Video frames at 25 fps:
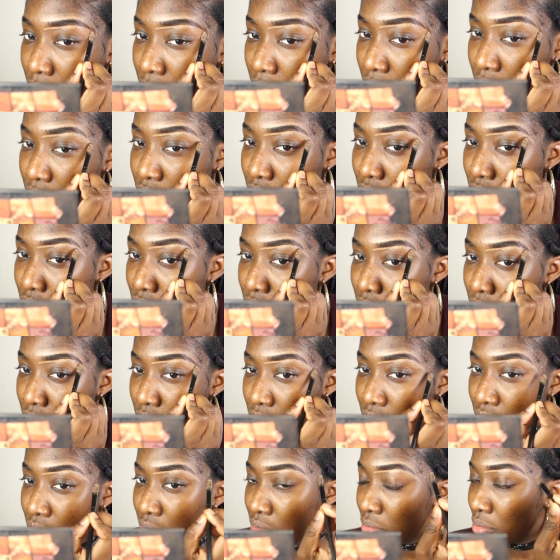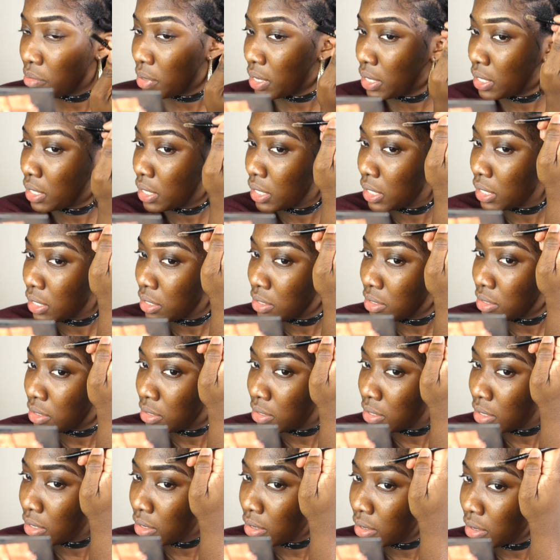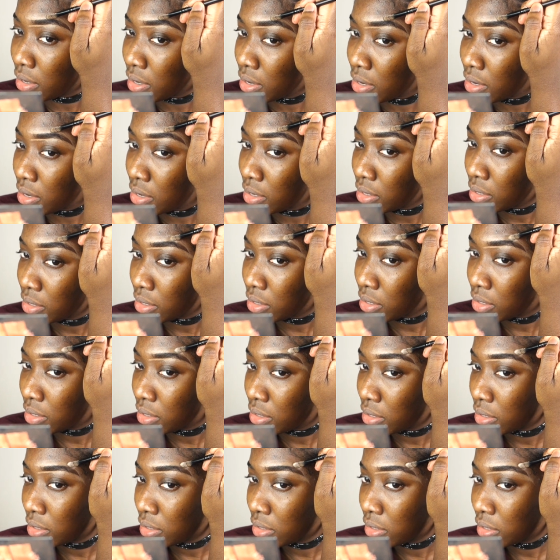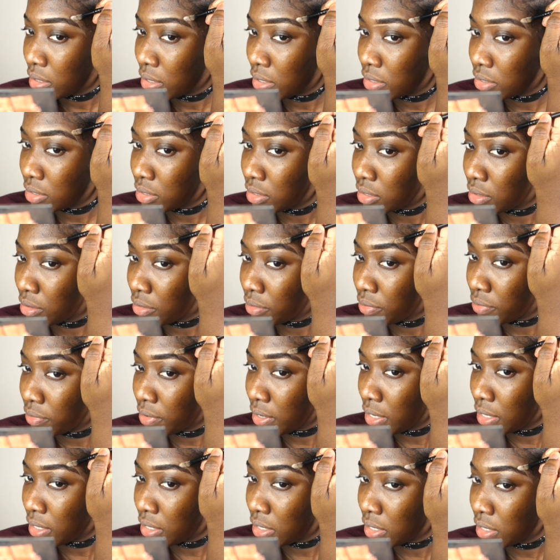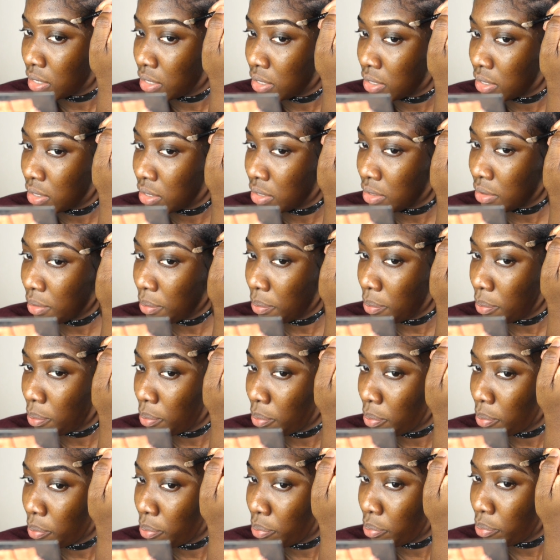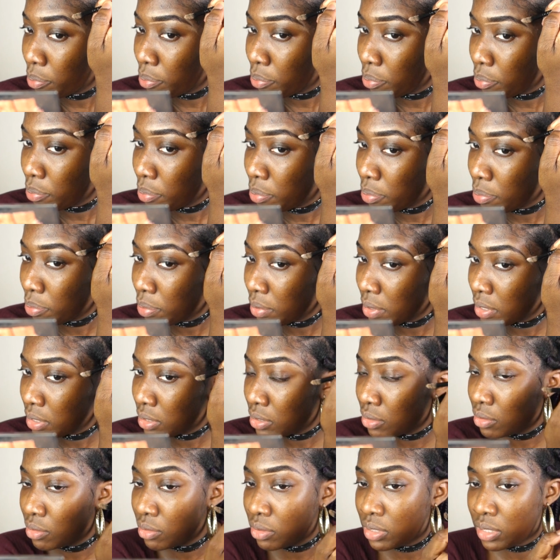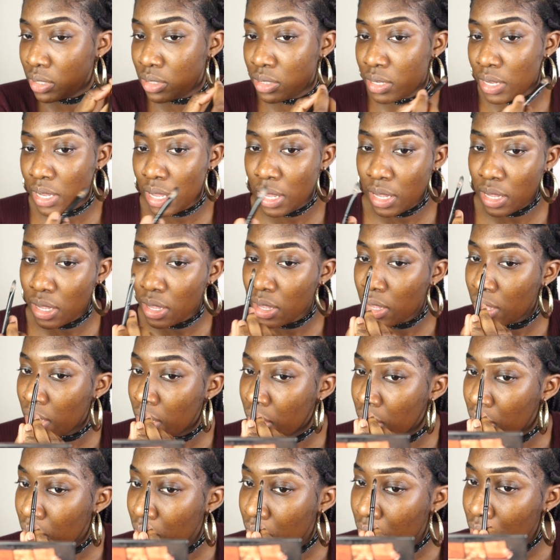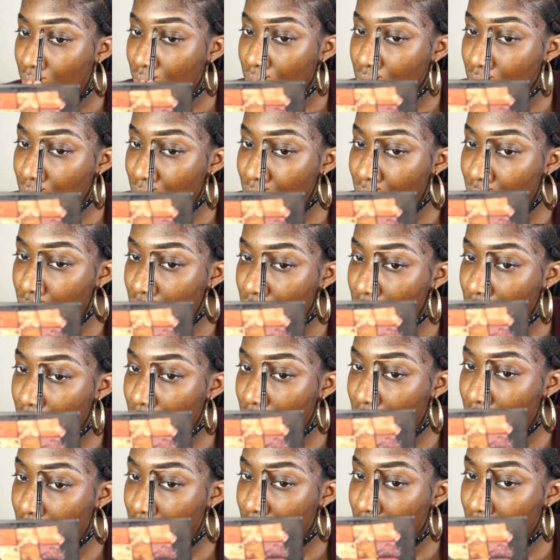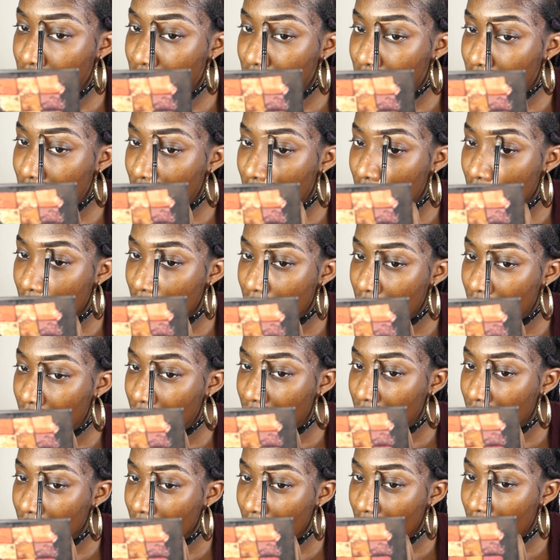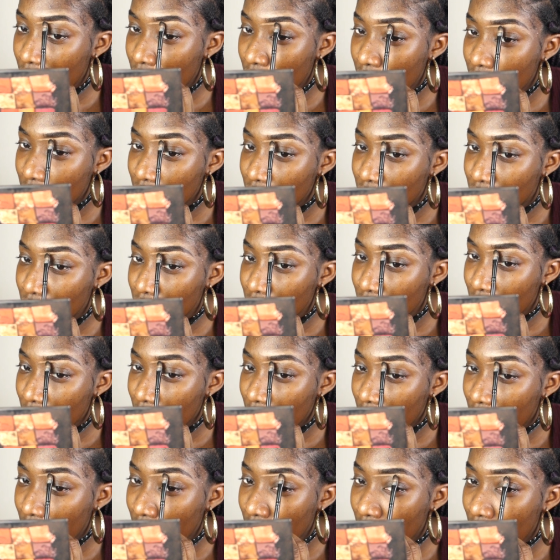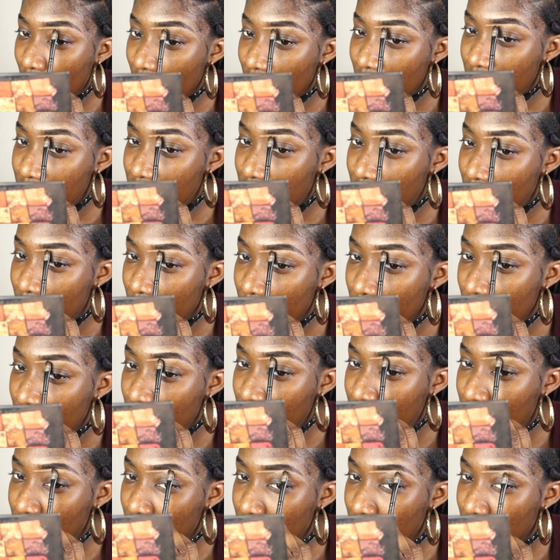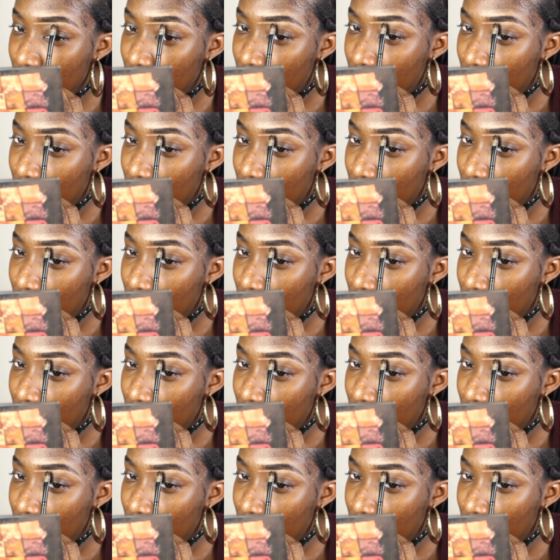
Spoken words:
I just want to make it thinner. I still find it a bit too thick. So I'm just going to try and get into my hairs a bit.